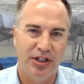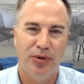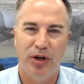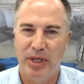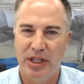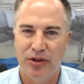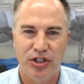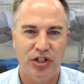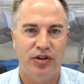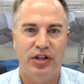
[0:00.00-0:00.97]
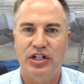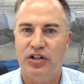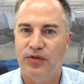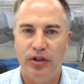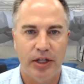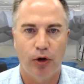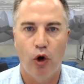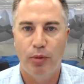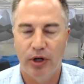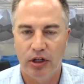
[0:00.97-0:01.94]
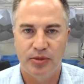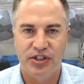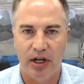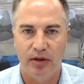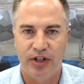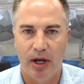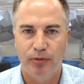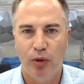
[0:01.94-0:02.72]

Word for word: You know what I mean? They're just they just feel like they're opening themselves up.